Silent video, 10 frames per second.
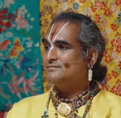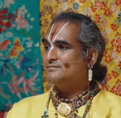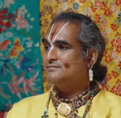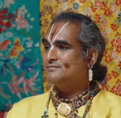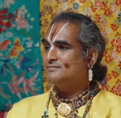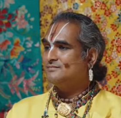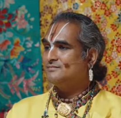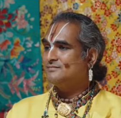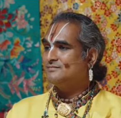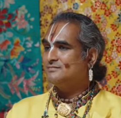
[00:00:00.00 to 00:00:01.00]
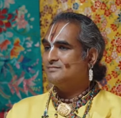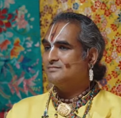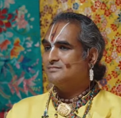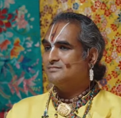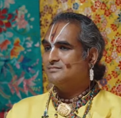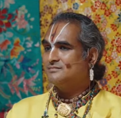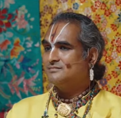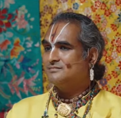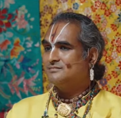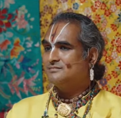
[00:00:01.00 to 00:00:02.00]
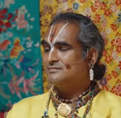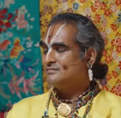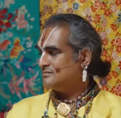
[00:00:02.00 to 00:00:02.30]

Nobody speaks.